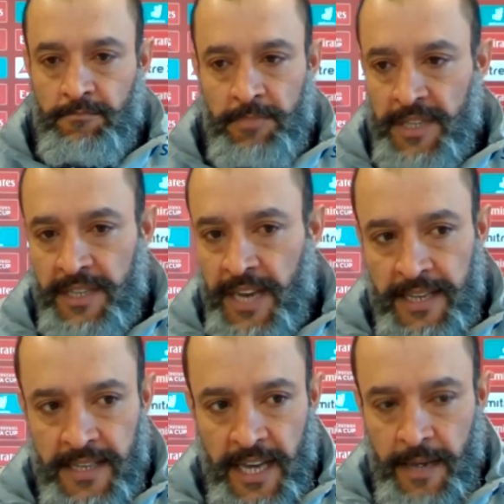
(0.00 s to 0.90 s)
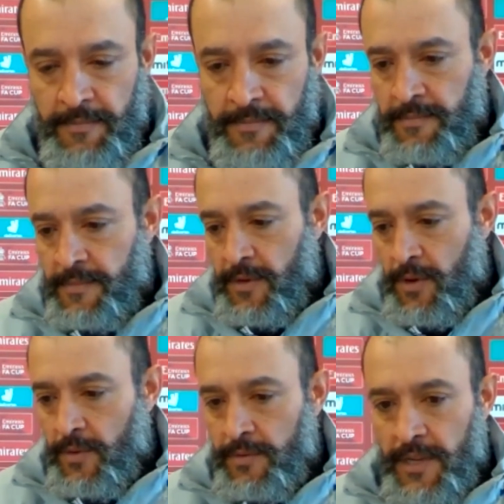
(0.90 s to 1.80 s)
It's the next game.
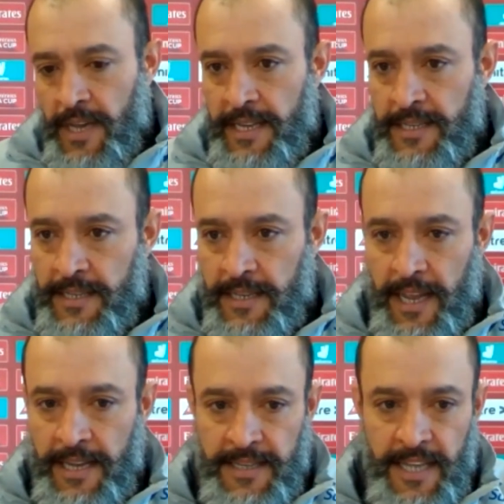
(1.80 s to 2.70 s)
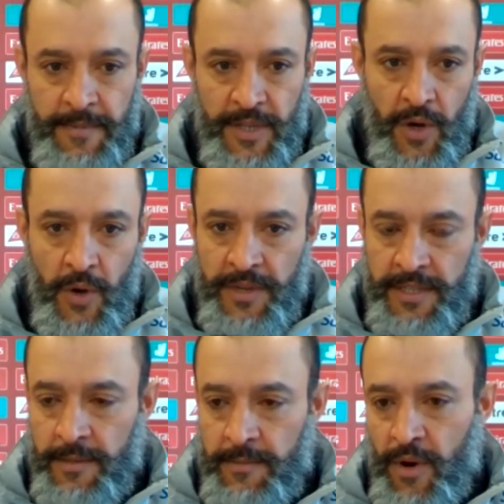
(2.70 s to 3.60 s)
The next game is always
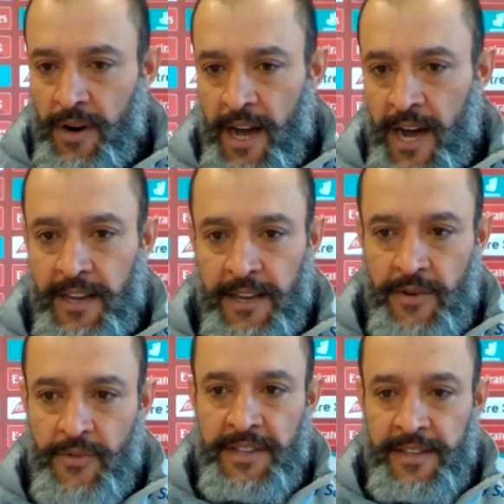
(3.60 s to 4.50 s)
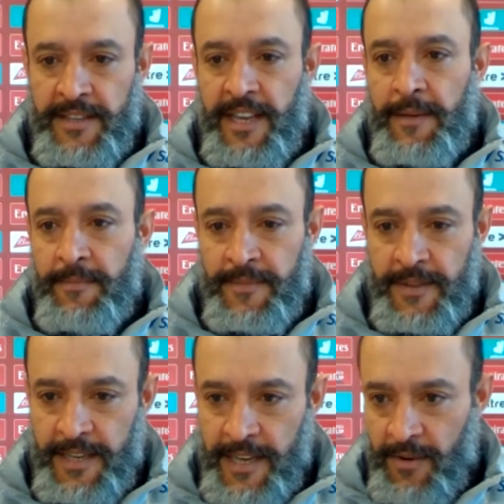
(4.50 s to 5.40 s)
the more highly rated game
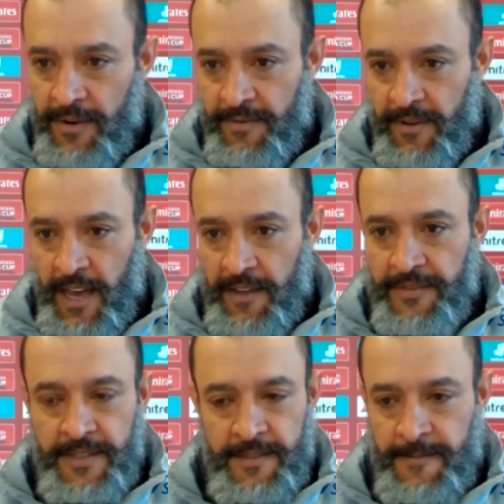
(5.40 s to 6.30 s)
in our lives.